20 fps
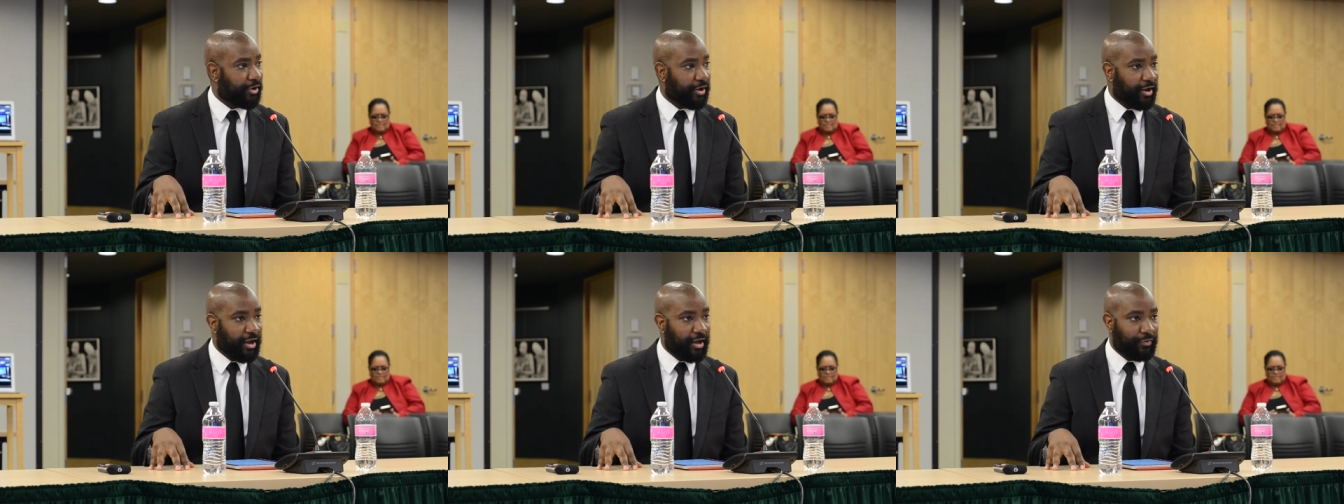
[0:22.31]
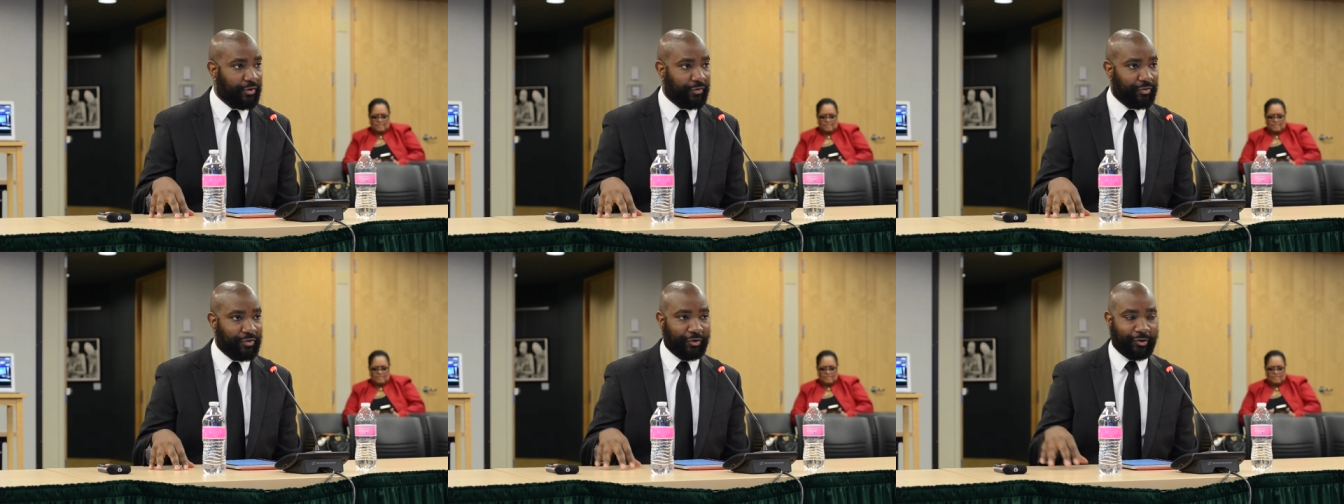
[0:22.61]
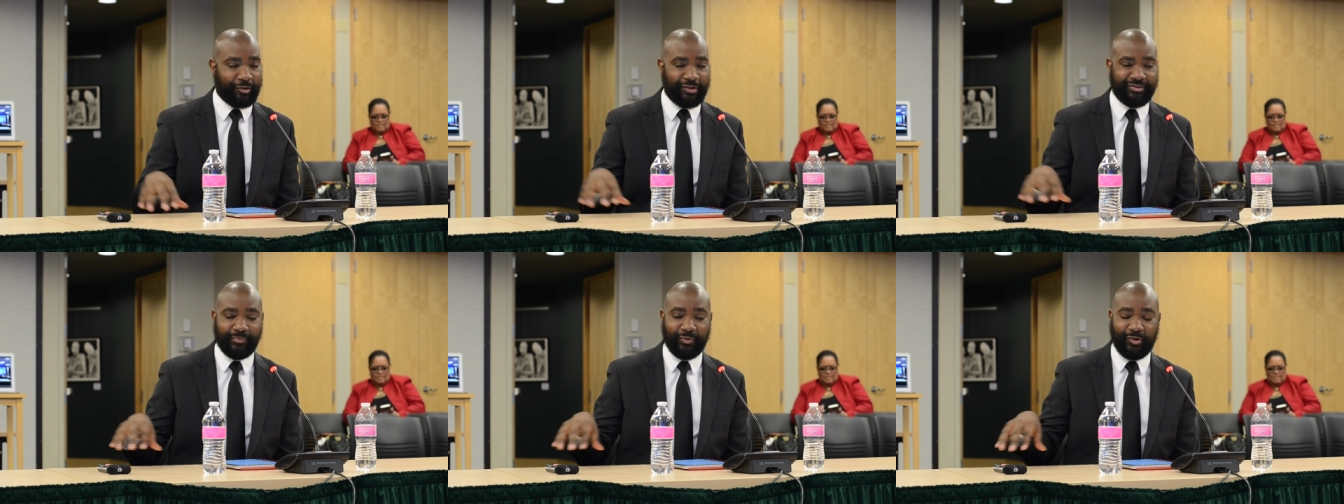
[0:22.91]
and then the
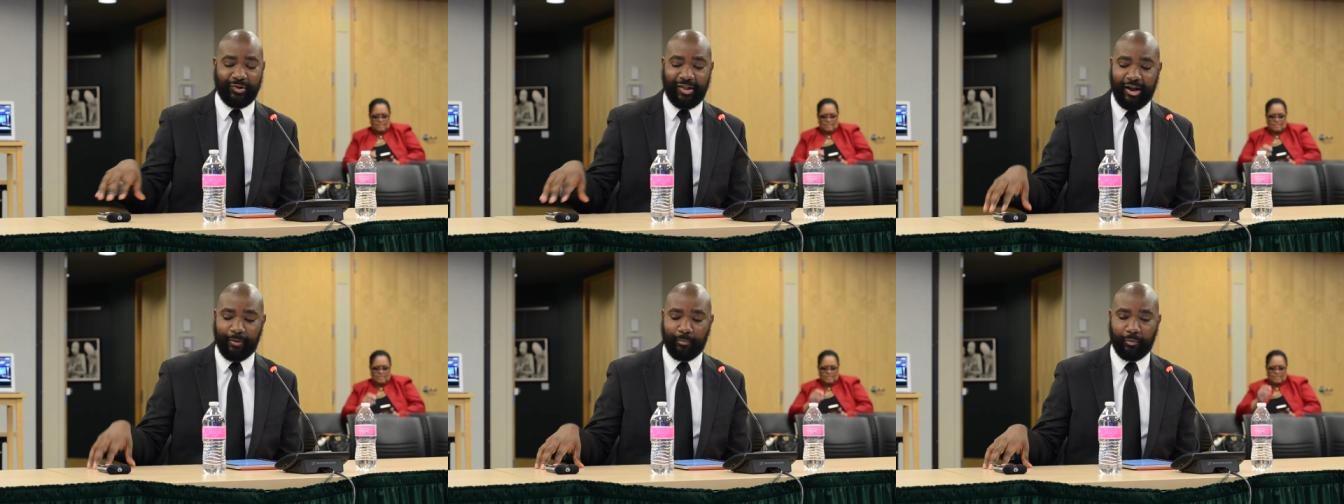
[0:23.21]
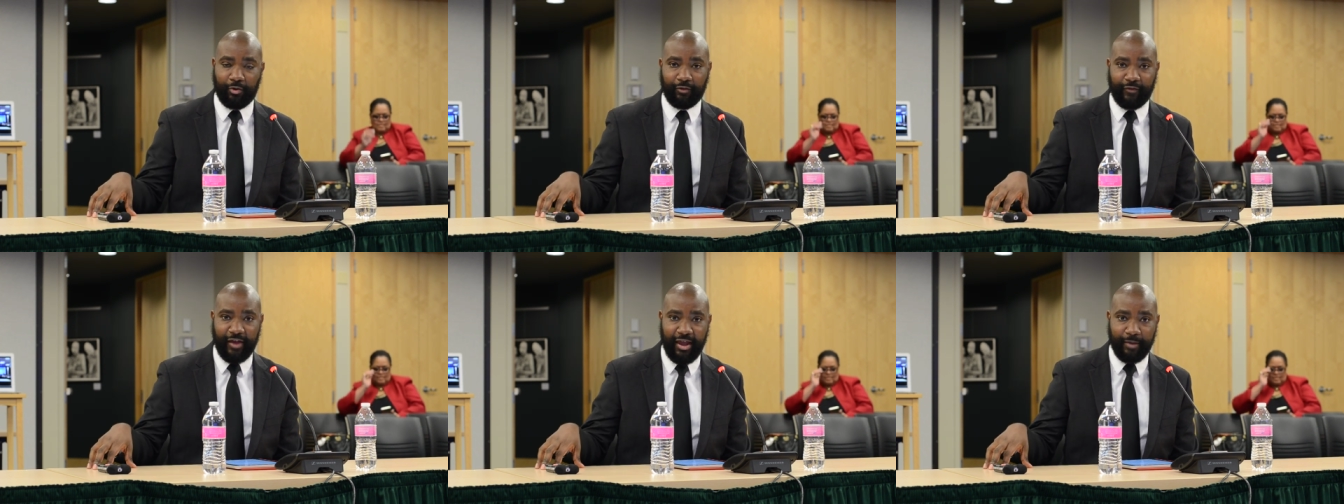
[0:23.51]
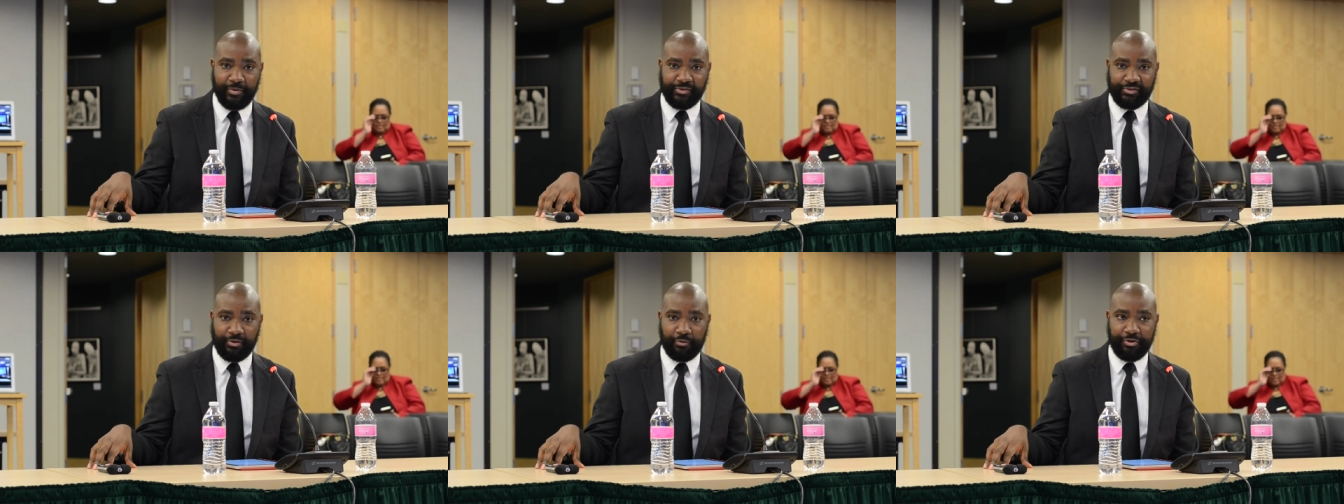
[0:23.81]
glitz and glamour of
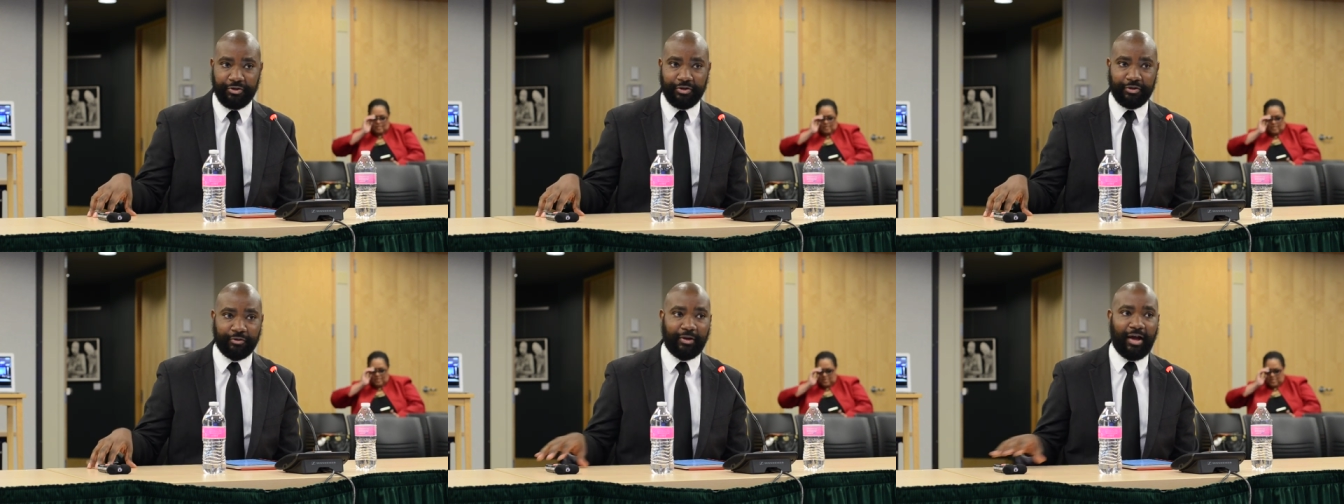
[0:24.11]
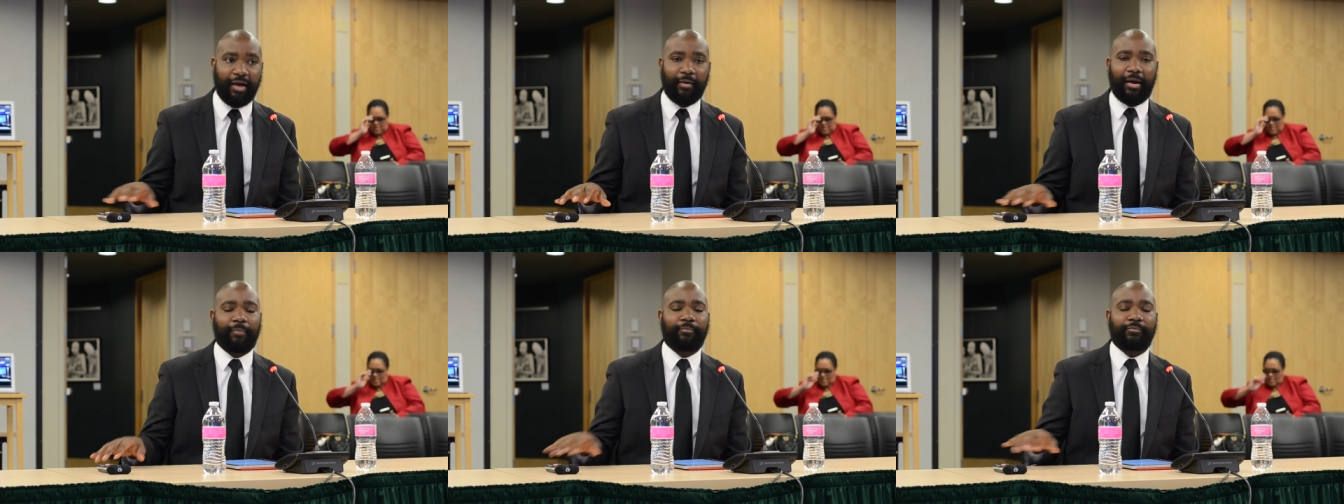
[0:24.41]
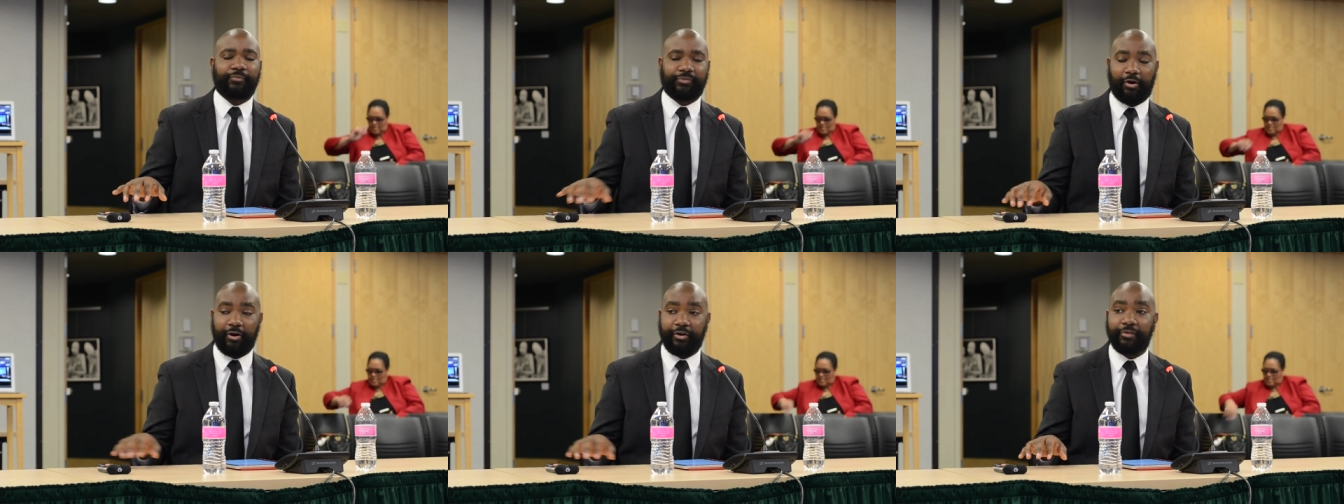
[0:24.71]
Amazonia,
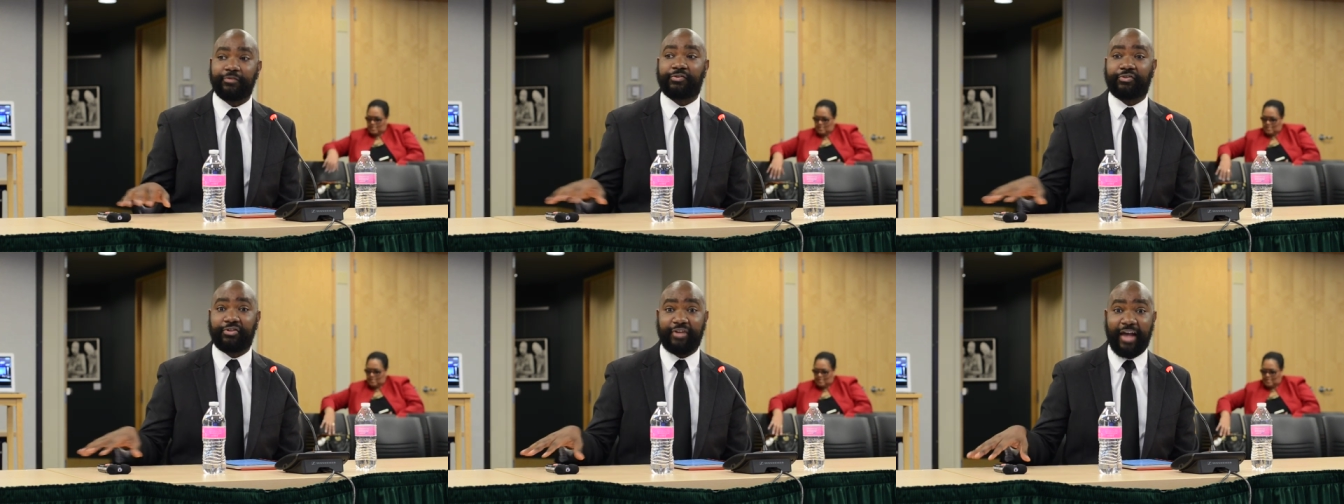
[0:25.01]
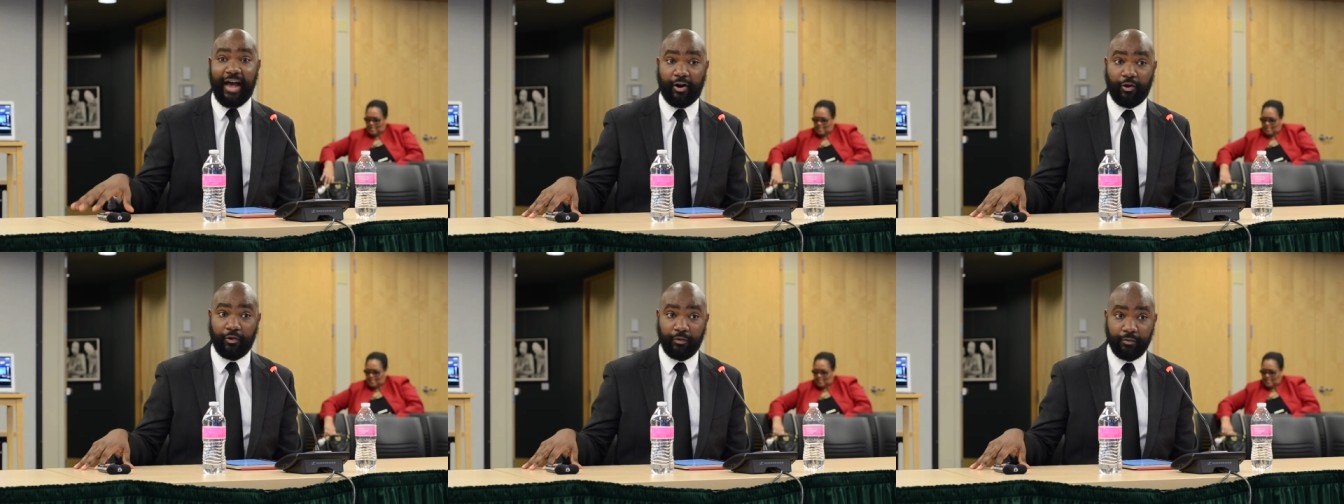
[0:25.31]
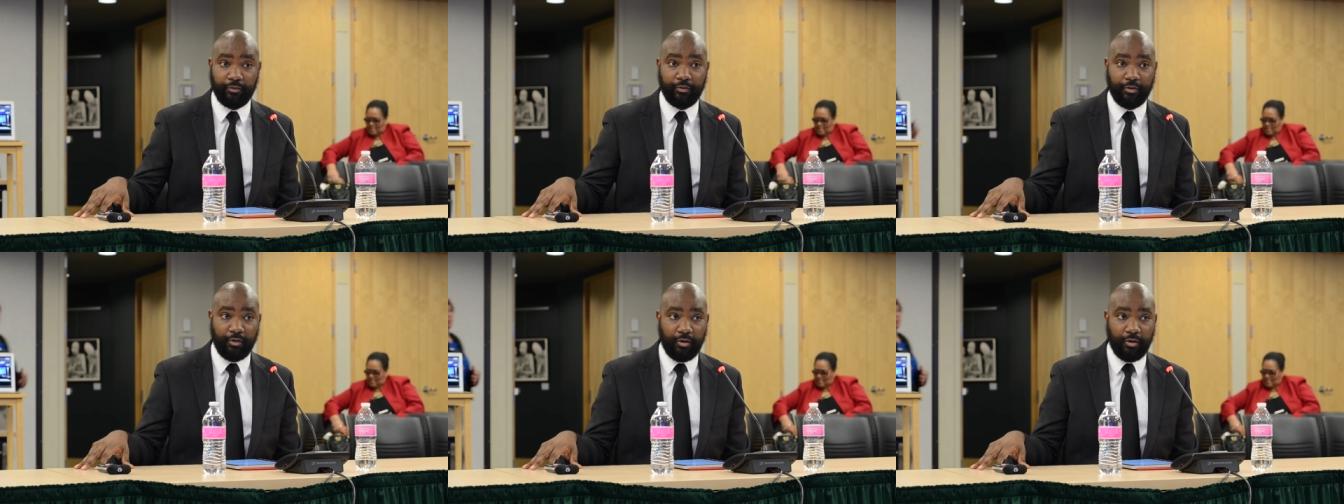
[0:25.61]
Seattle,